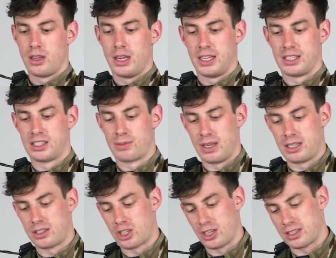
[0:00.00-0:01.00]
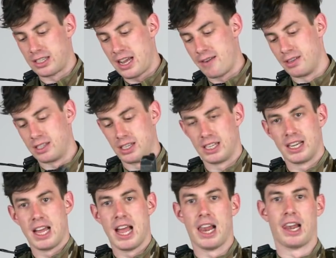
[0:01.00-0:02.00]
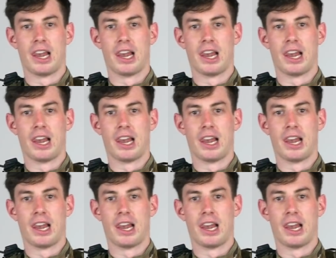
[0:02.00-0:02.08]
and this makes just everything a